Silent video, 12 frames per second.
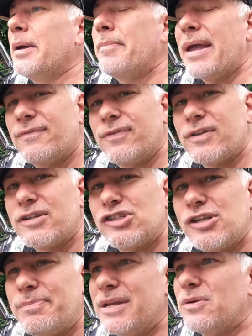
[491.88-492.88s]
paying for the
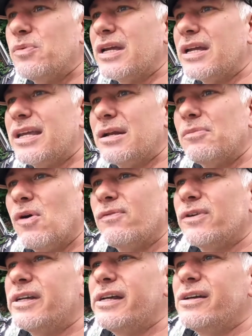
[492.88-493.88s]
shipping. We can get them
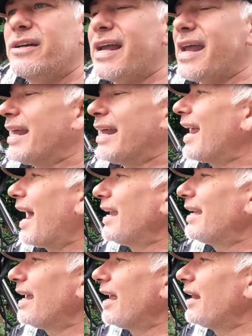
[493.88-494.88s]
over here and I
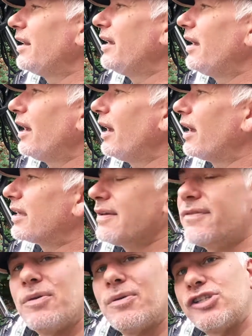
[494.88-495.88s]
can
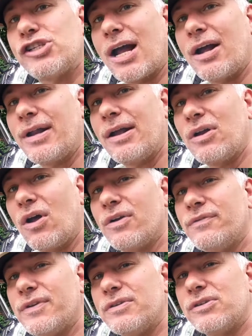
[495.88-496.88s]
give you a shout out on a
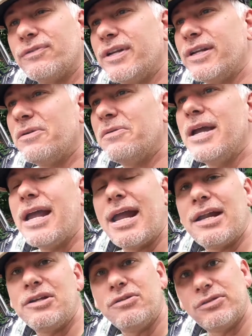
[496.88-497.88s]
future video
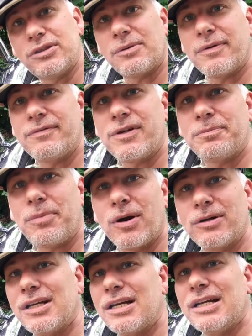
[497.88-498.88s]
and use some of your
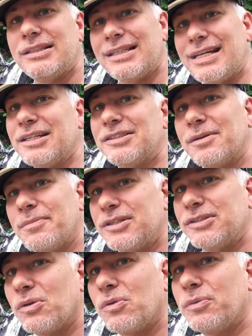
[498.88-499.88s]
parts to get some of
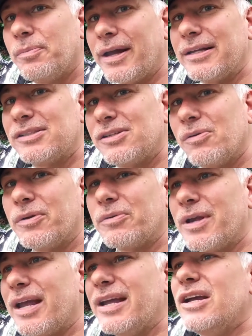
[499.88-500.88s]
these old bikes going,
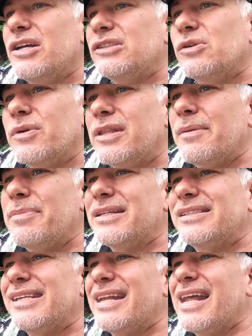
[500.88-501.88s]
okay? So with that being
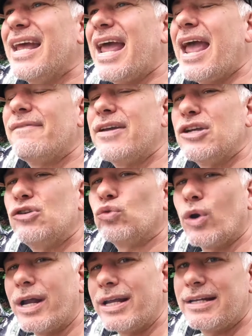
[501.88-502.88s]
said, have a
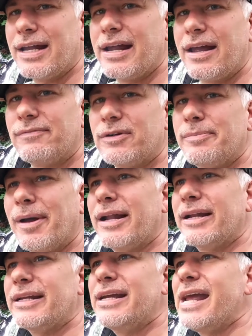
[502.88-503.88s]
great day,
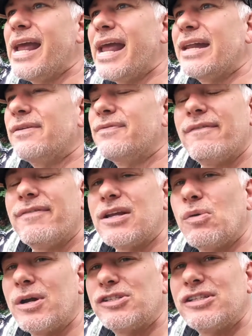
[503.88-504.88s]
everybody. And if you have any
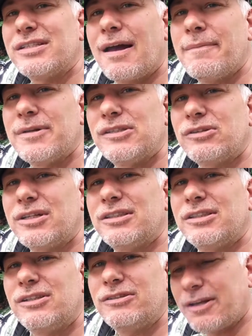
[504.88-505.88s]
questions, comments, or
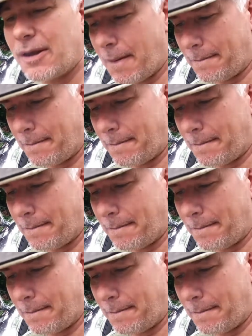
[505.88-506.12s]
concerns,